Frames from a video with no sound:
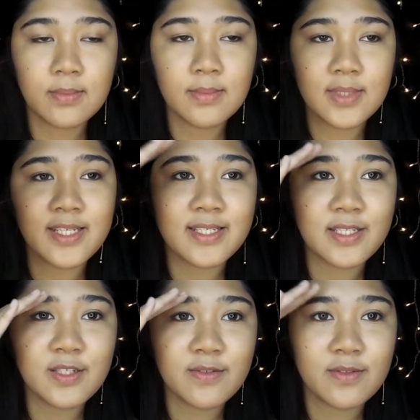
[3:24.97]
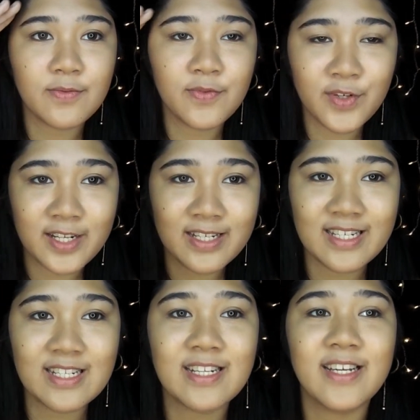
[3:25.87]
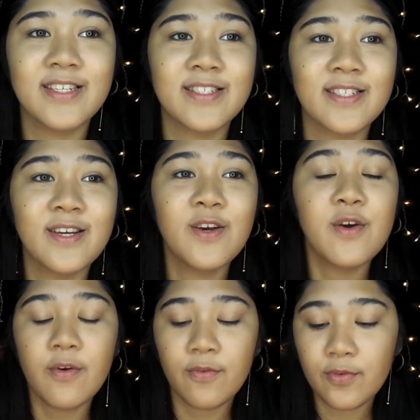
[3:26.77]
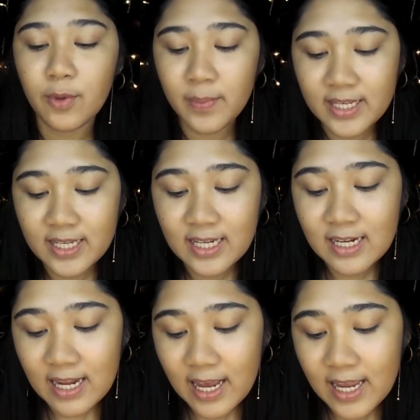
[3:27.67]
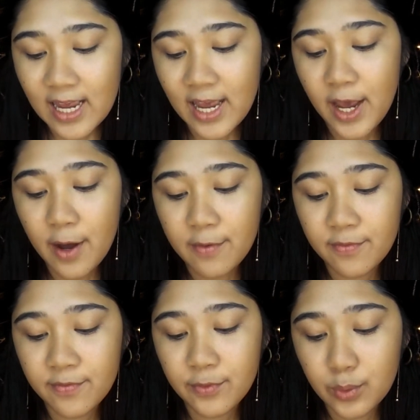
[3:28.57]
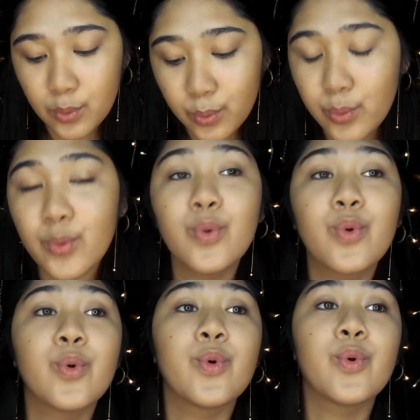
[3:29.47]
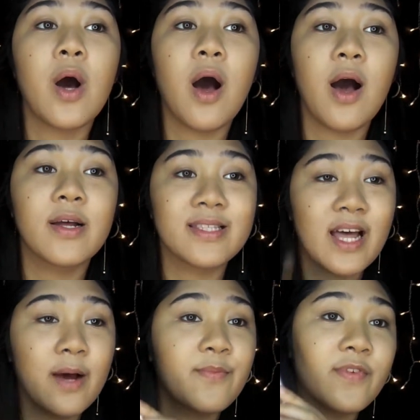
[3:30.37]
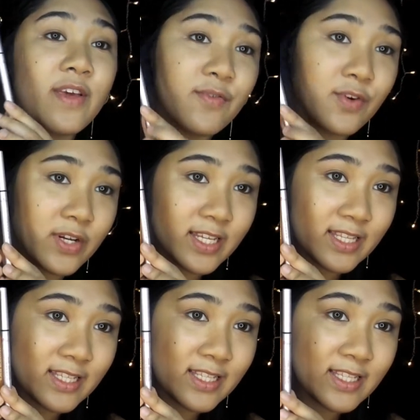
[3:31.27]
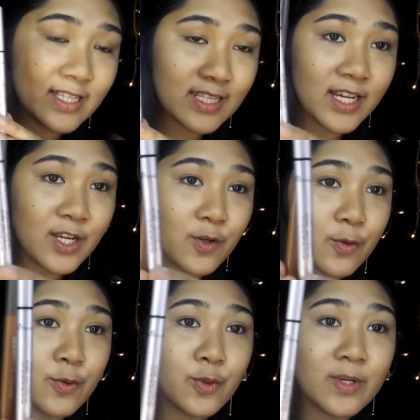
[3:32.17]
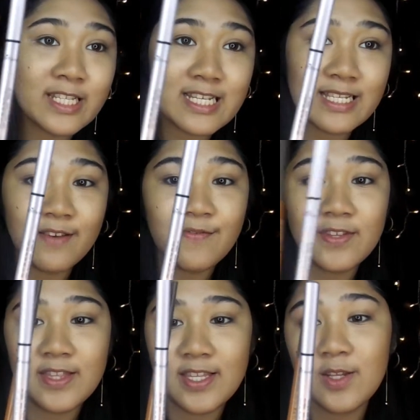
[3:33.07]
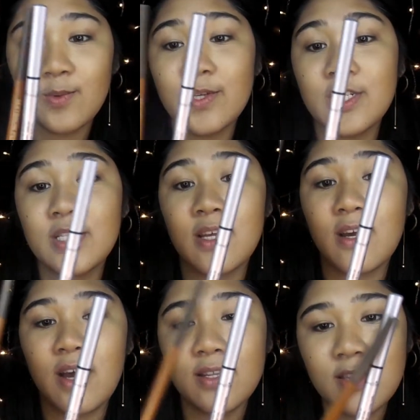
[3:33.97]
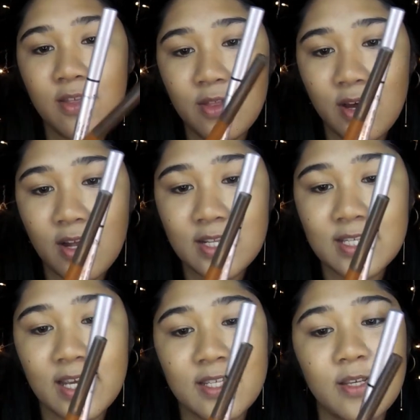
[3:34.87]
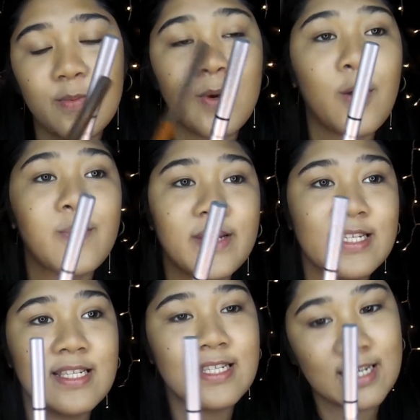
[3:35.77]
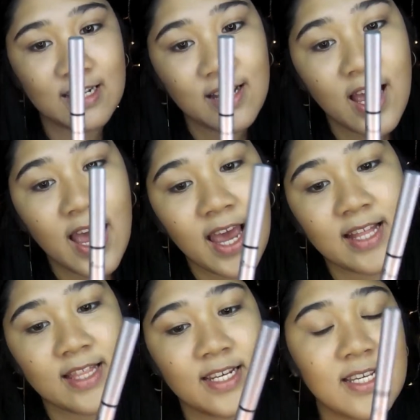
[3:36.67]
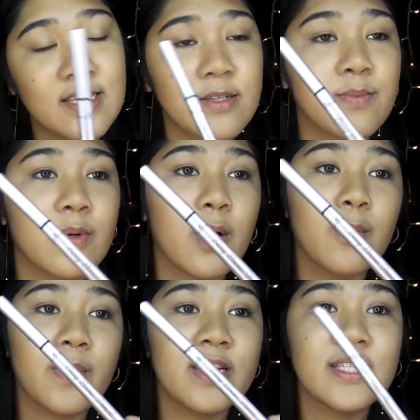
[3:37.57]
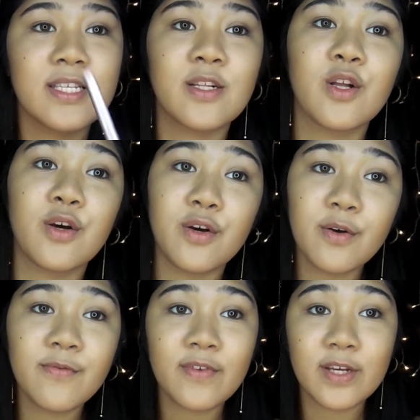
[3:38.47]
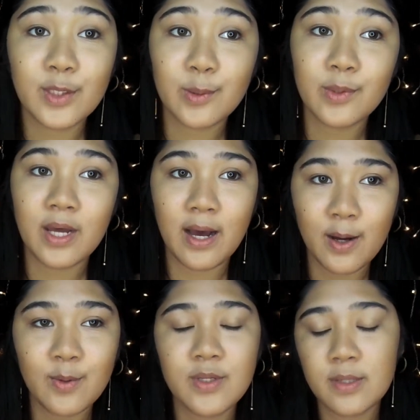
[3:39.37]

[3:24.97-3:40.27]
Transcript: Next is for the kilays. For my kilay, I have two top favorite ngayong 2017, which is the Cutty Doll Sexy Brow Pencil and the Easy Brow Pencil of Etude House.